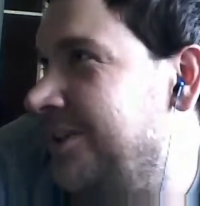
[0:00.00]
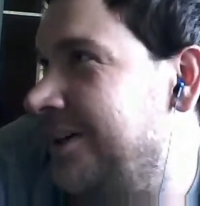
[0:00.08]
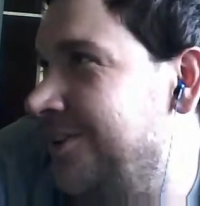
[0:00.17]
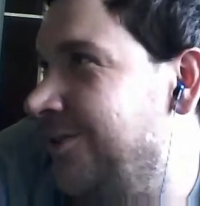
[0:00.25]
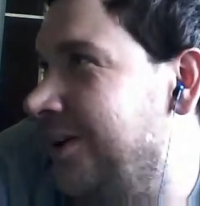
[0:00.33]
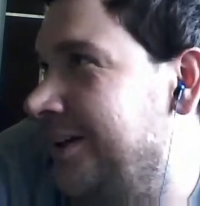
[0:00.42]
tried
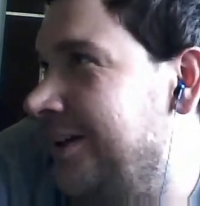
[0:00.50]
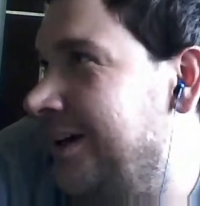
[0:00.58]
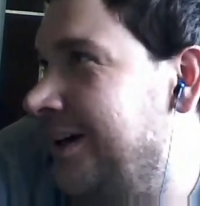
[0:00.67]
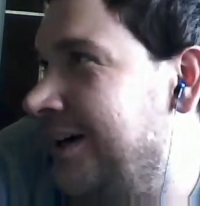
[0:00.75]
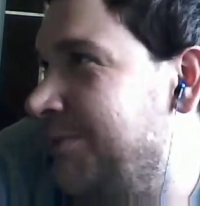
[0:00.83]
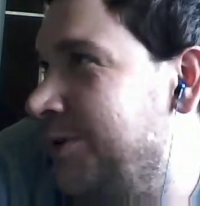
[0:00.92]
to do a
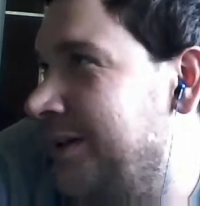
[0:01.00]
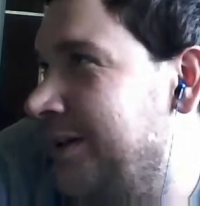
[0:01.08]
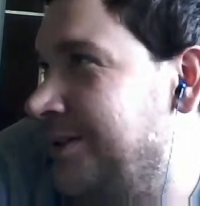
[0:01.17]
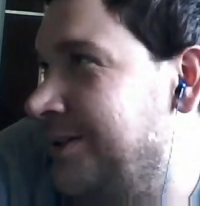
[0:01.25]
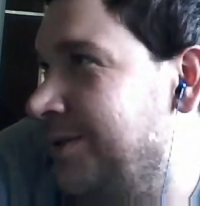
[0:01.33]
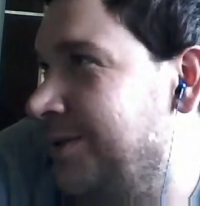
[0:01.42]
live broadcast
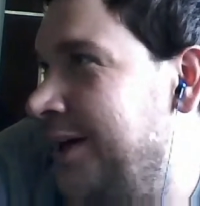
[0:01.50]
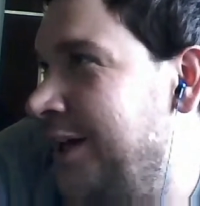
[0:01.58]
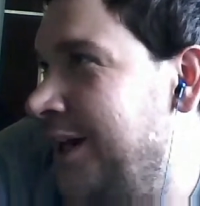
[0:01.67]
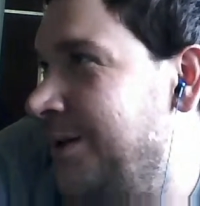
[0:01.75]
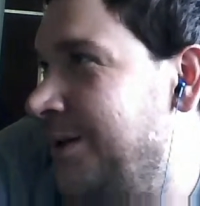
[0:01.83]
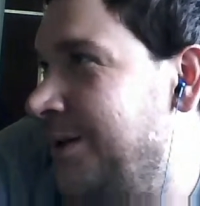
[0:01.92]
with Ryan
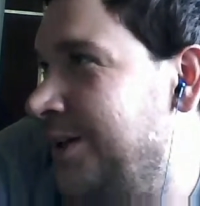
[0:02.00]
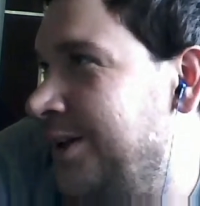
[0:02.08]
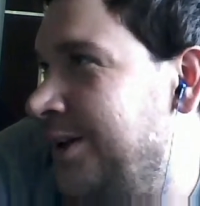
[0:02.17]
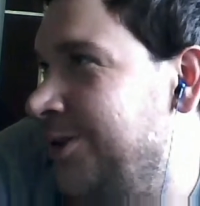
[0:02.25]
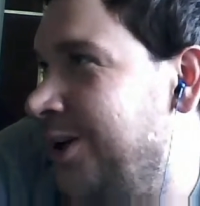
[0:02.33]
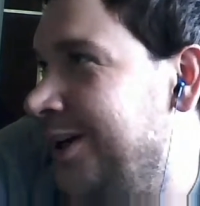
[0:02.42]
Adams, and they
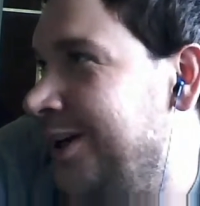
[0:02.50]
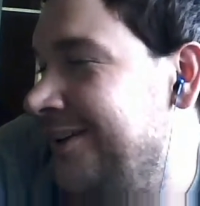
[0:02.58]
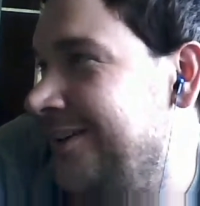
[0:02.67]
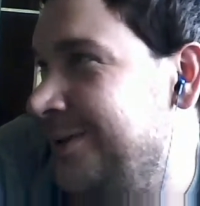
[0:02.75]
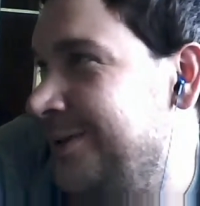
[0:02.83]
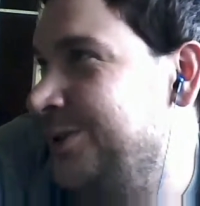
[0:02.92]
were like,
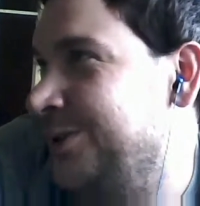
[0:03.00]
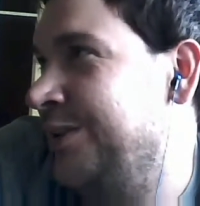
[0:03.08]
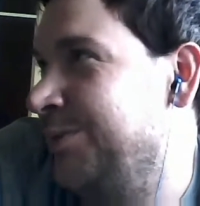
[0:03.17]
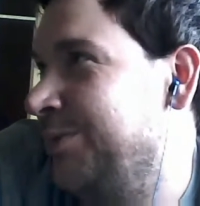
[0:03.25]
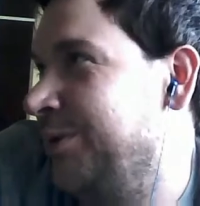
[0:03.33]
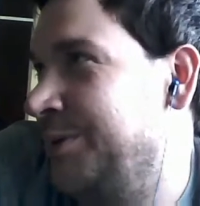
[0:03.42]
I shouldn't
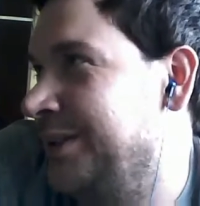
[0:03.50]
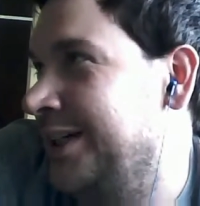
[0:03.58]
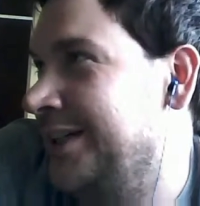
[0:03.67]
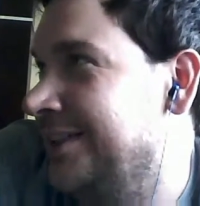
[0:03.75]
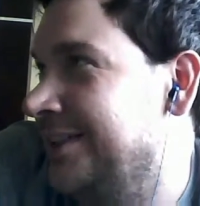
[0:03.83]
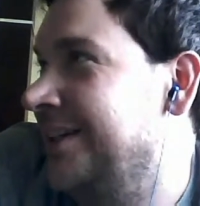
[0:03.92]
even probably be
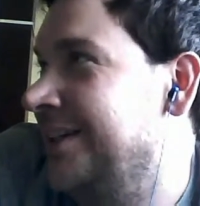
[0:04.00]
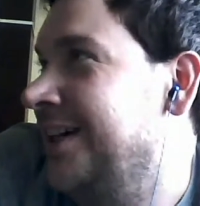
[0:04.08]
saying this.